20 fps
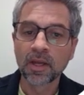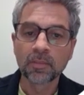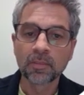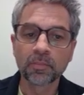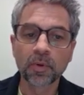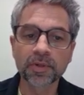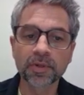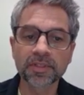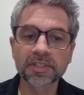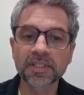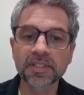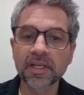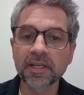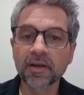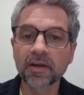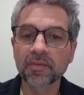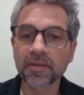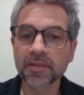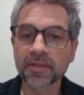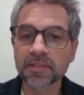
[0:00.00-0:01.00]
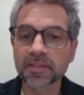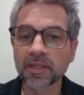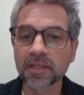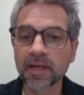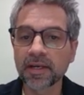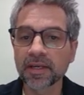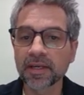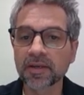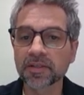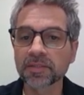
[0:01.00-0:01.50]
Point C on this
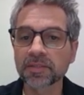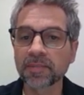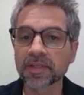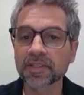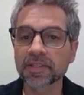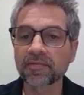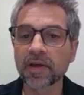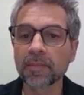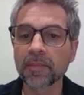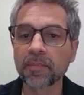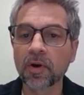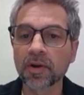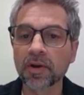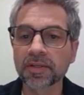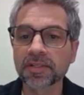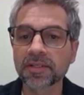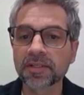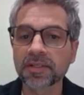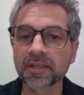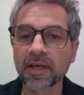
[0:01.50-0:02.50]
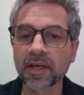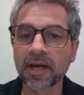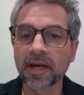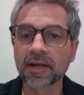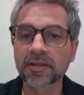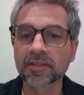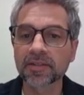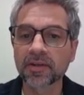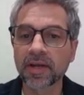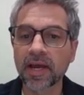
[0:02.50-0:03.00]
slide, it can specify policies and
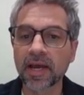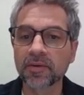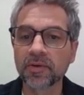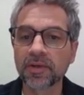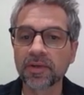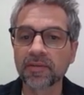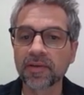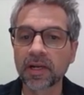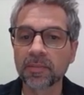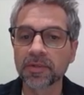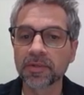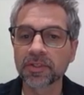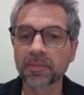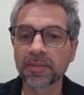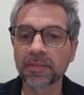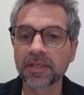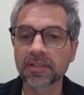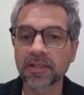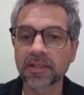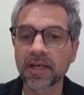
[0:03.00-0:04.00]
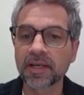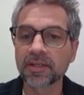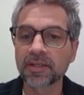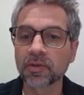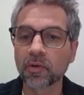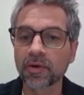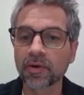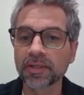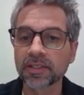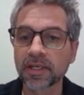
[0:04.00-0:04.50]
guidance on how new development should be designed,
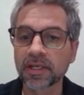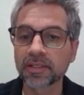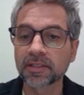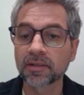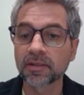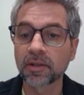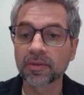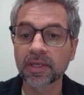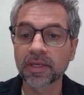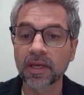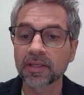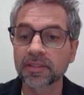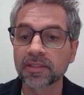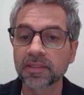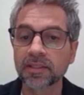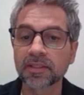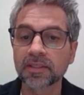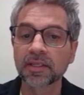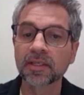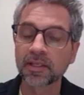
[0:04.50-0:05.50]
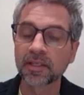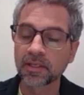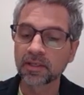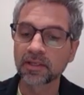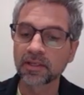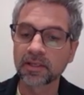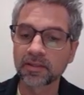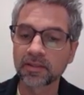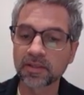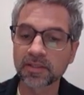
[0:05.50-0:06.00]
orientated and located.
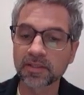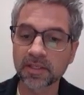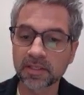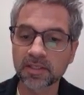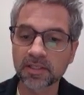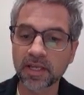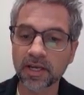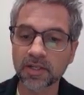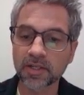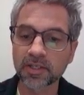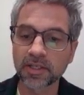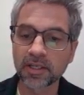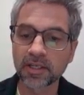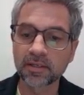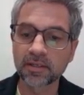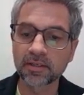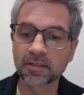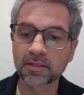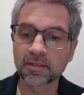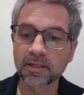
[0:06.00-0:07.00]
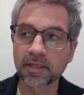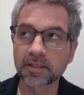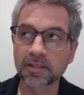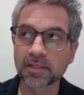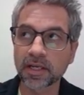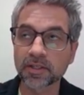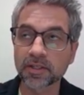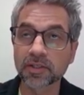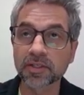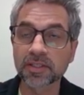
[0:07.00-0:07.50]
There's a section in
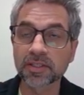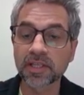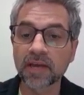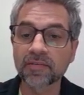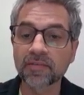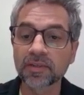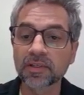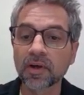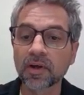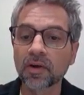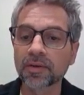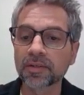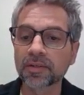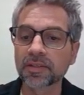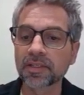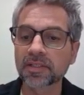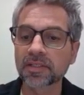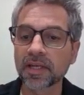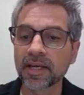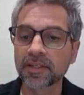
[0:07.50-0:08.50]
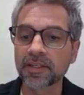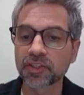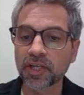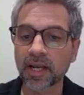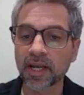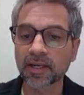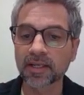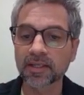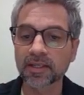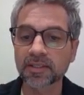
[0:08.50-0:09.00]
section 7 on design
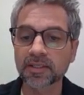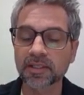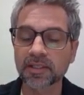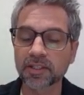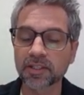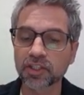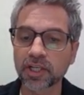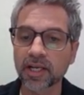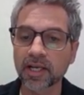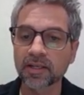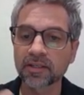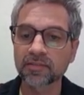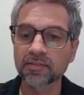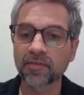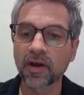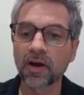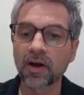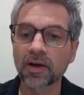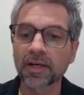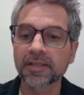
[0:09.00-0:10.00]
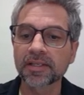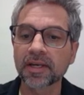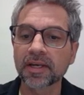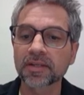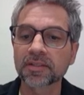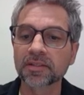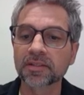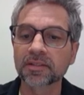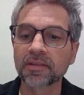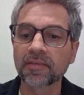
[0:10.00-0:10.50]
checklist, a checklist for
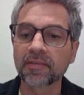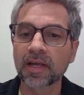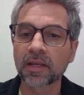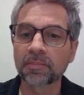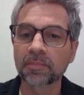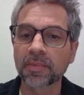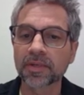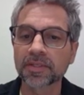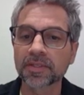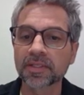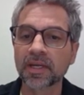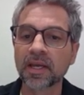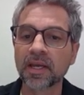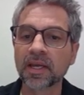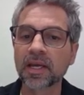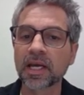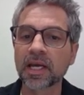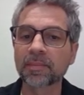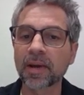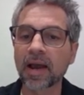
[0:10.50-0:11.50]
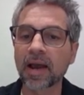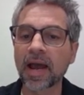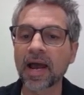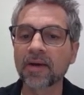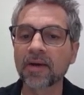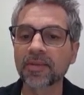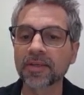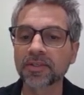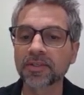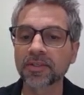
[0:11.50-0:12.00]
architects and developers about how
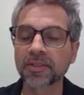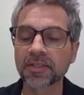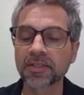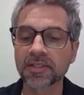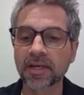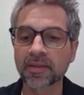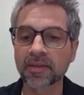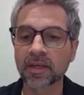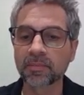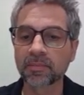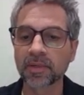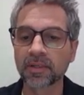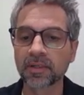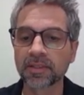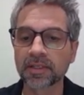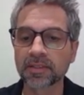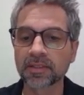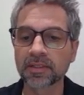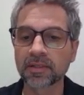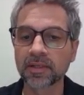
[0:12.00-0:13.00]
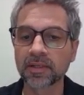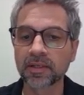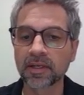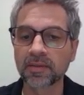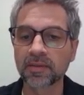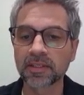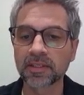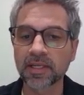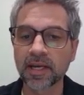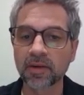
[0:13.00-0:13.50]
they should design their buildings in the
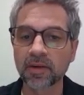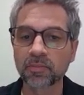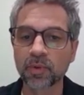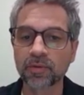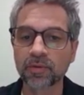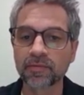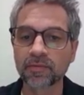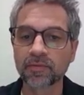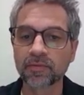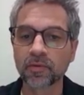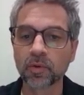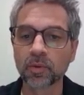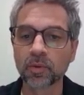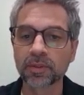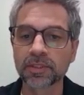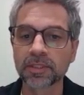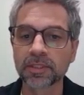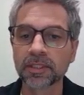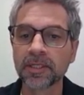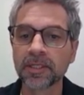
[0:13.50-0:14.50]
town moving forward.